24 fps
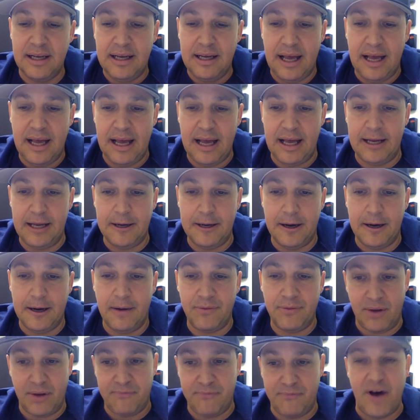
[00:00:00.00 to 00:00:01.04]
And
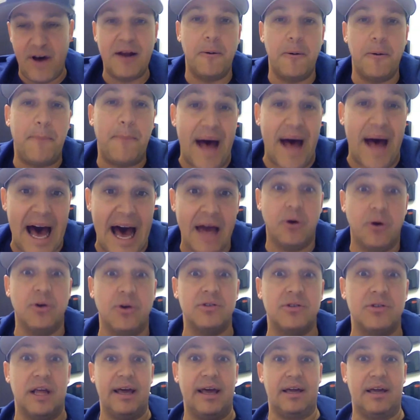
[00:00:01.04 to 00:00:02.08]
the final battle is like,